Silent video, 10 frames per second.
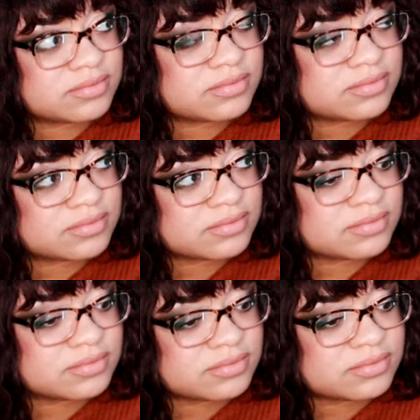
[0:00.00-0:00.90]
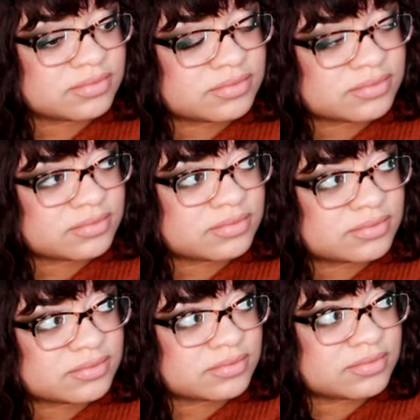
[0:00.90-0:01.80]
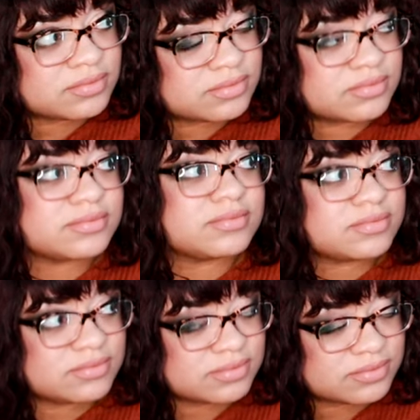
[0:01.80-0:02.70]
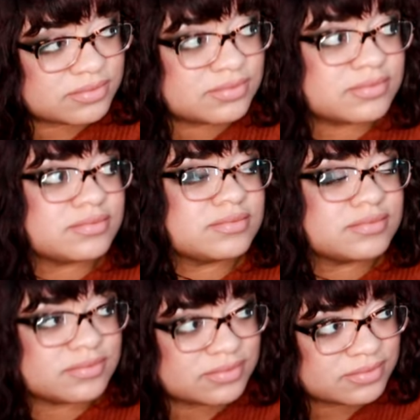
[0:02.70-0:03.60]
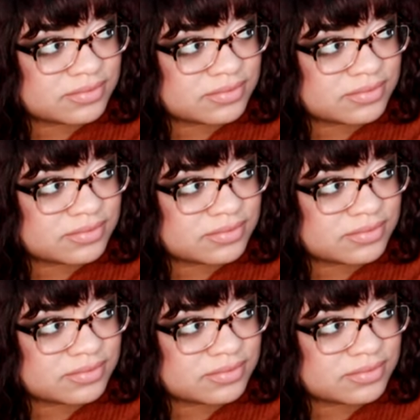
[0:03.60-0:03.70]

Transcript: [no speech]